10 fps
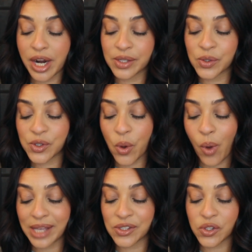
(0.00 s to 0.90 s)
And so
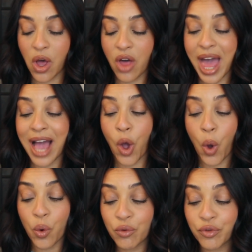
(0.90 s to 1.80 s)
I saw that
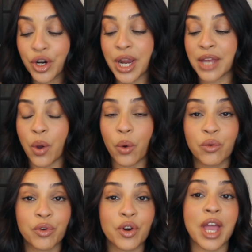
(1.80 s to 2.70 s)
over and
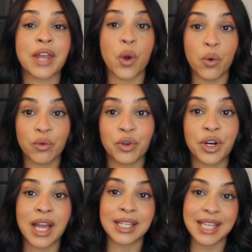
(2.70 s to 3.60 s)
over and
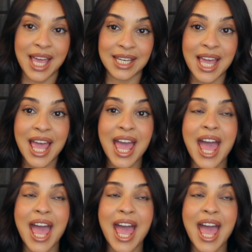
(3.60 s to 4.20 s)
over again.